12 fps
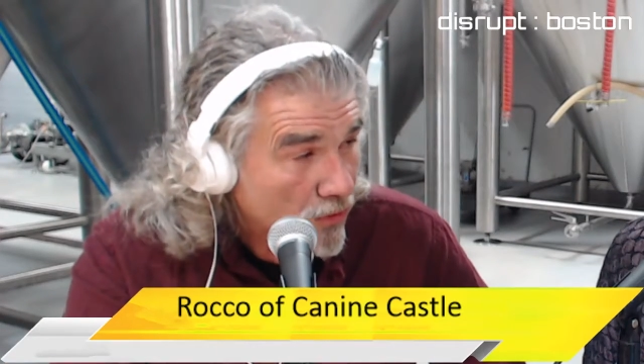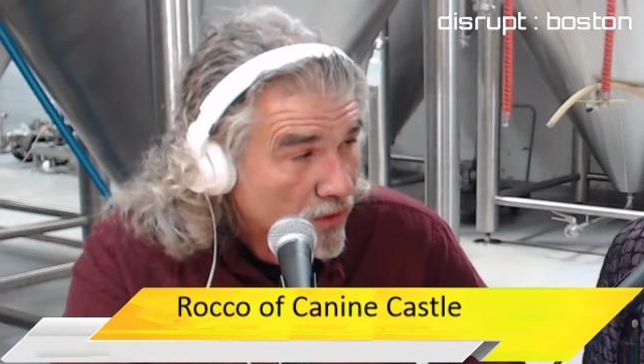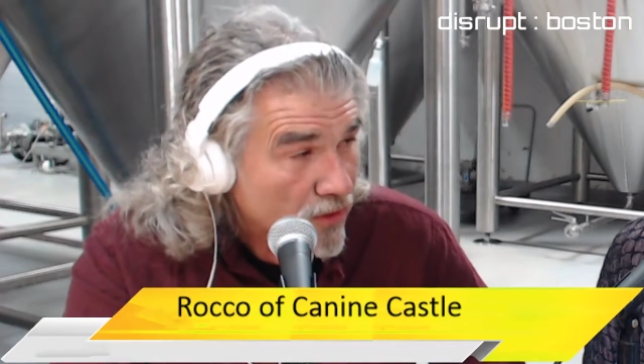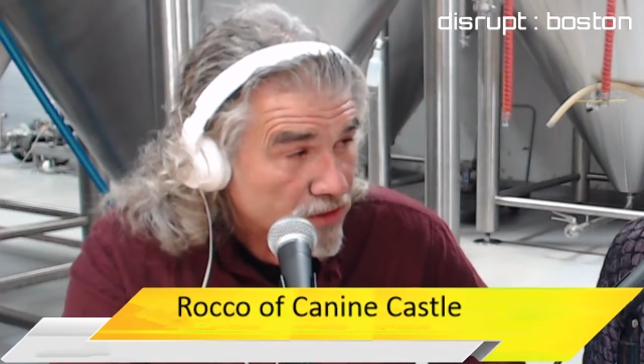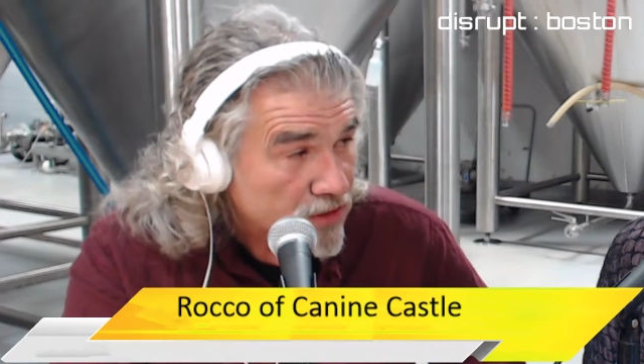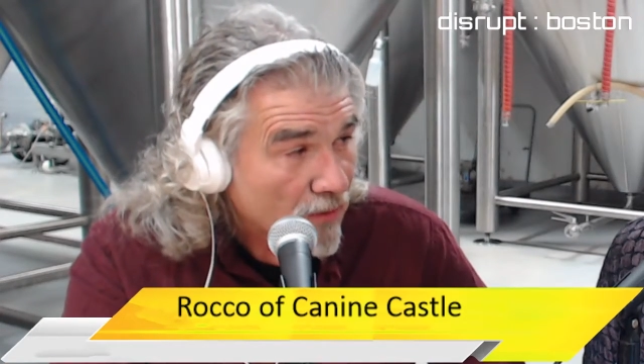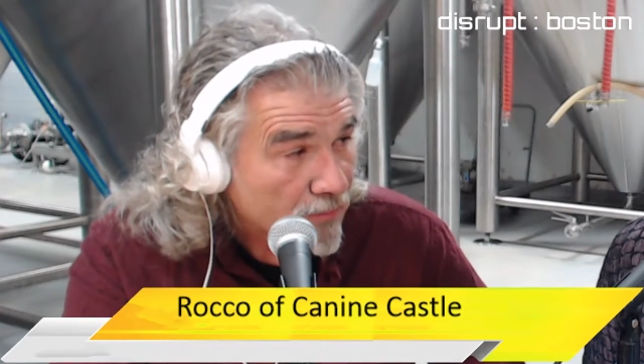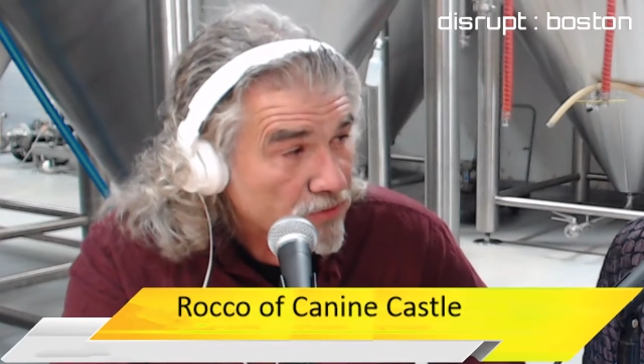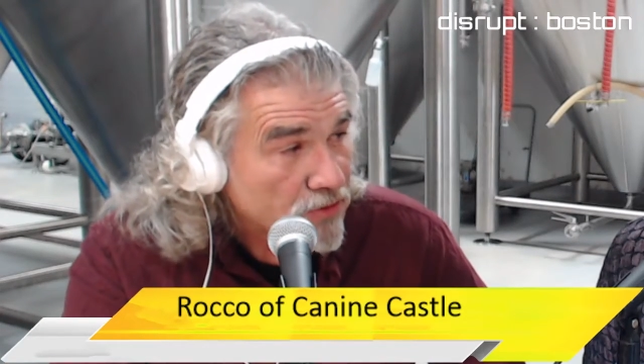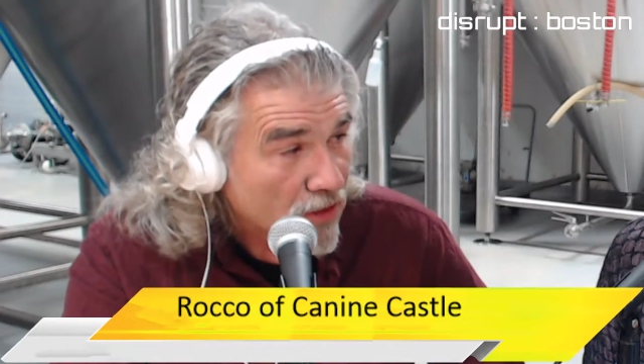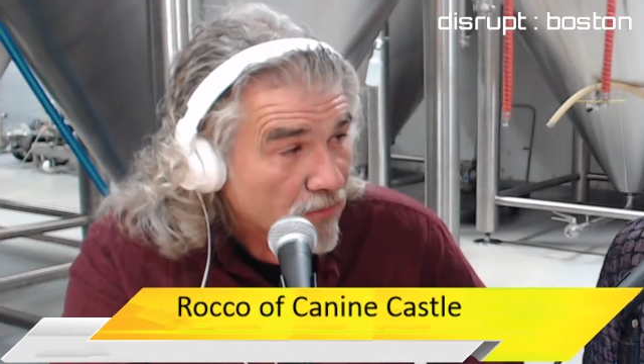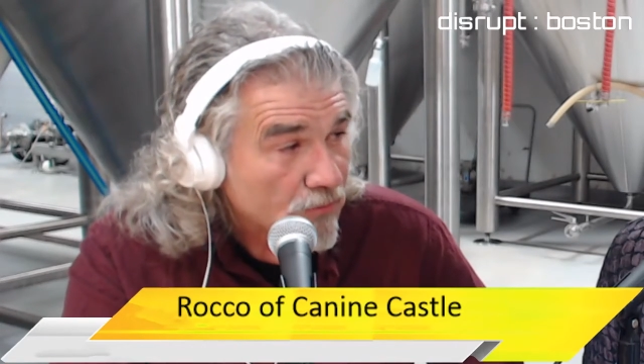or at least a
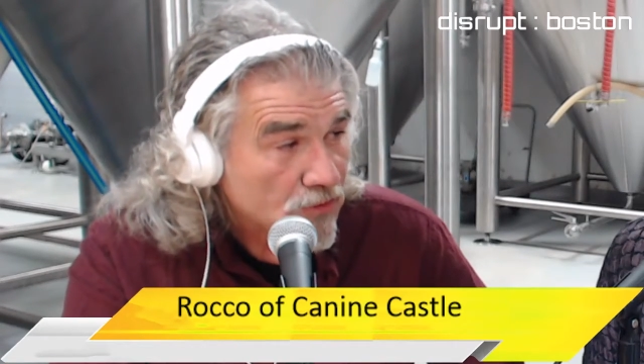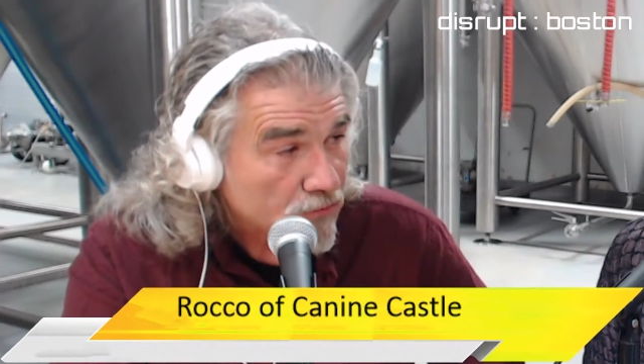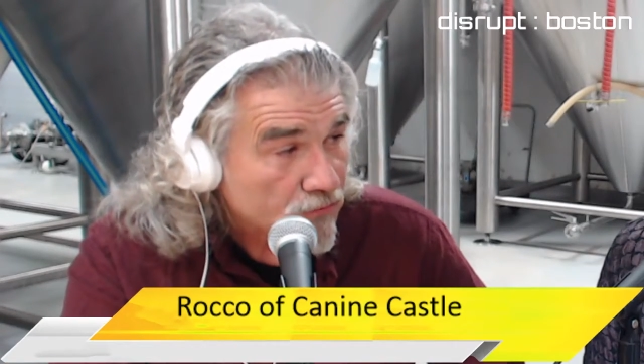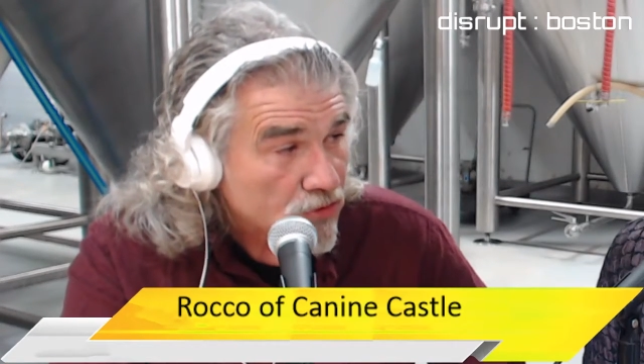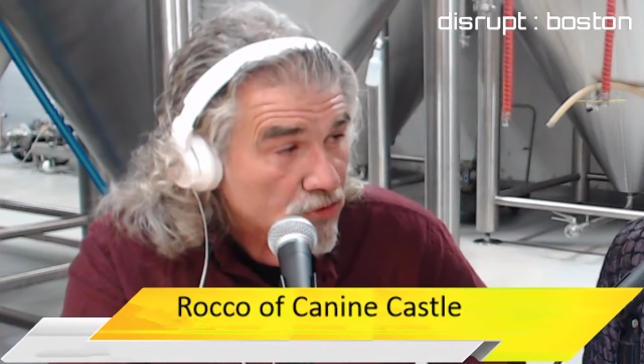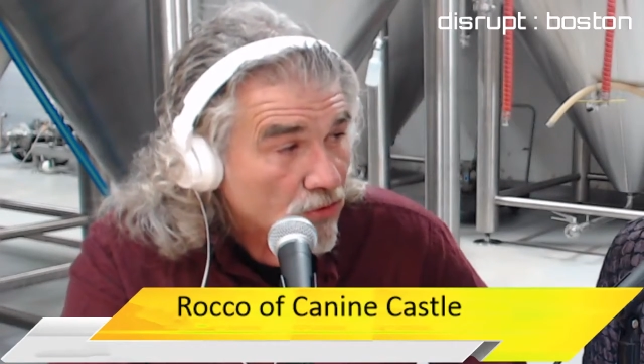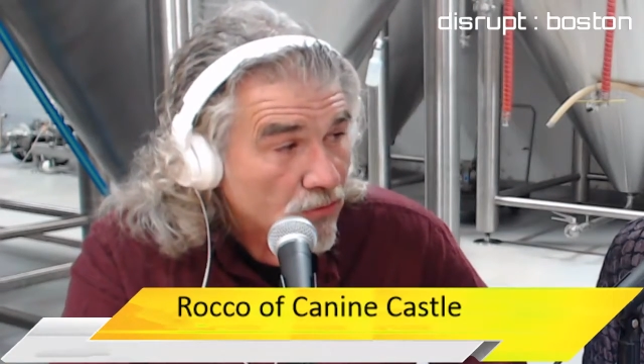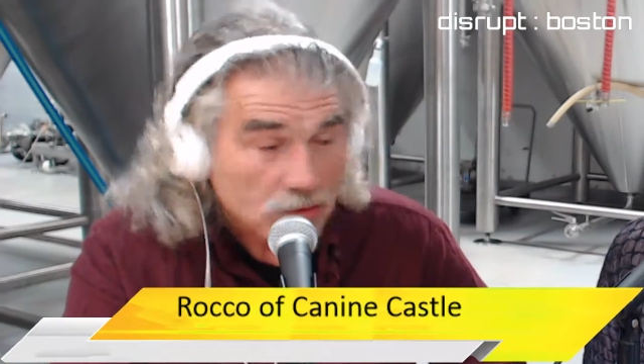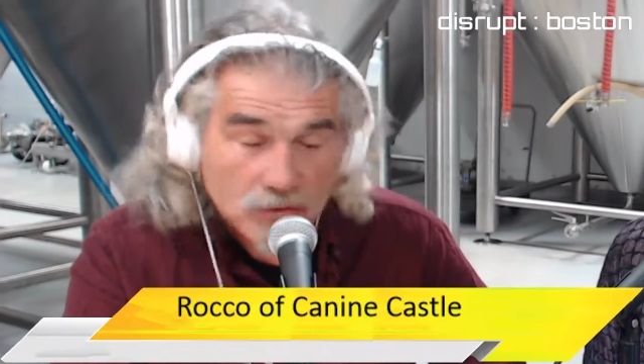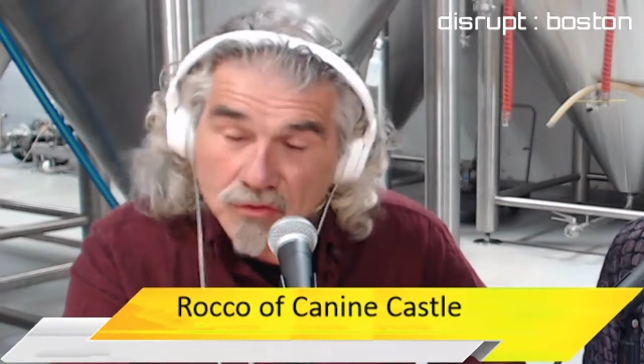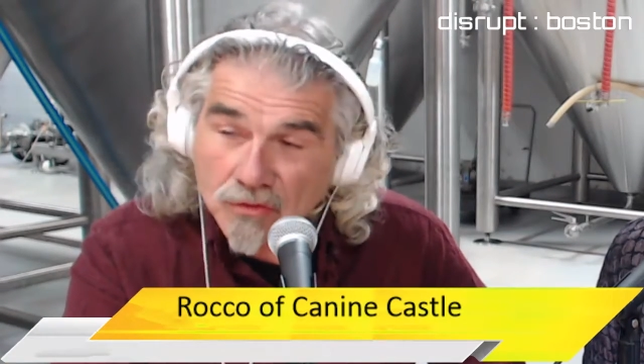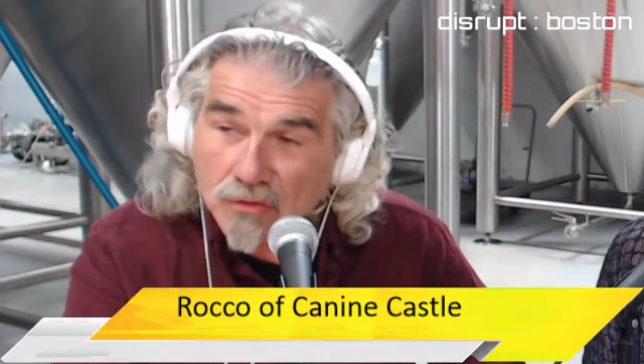couple segments of a show or